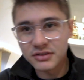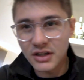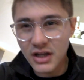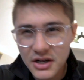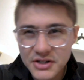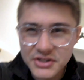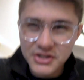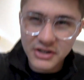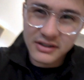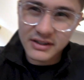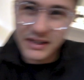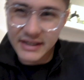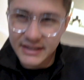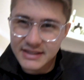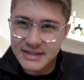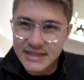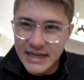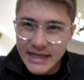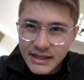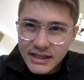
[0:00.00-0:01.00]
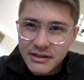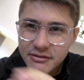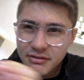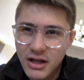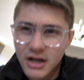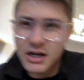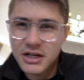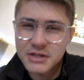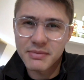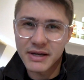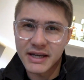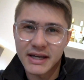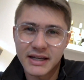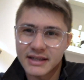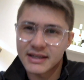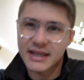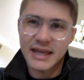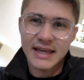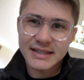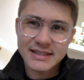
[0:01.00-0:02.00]
vlogs aren't like daily vlogs by
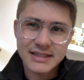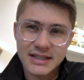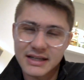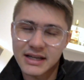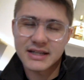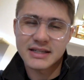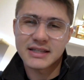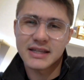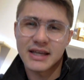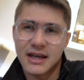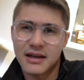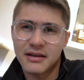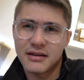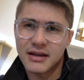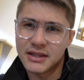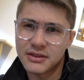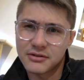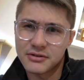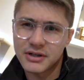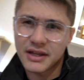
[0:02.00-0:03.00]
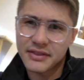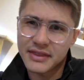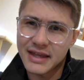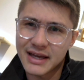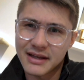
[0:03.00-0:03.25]
Casey and Neistat, and they're not